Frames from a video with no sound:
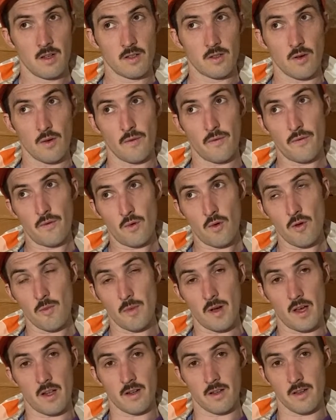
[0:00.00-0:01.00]
So 4
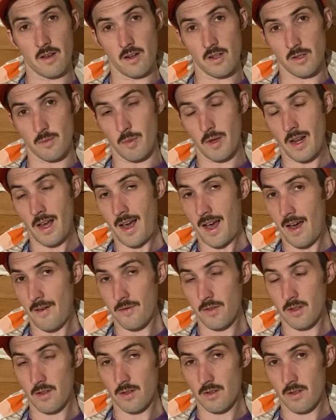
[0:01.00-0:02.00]
model years, but
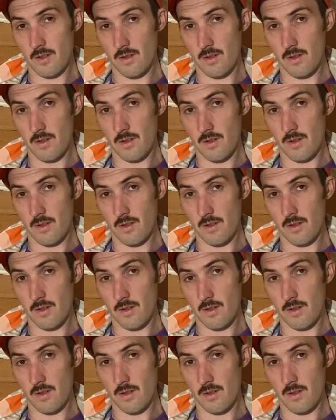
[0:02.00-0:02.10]
half of those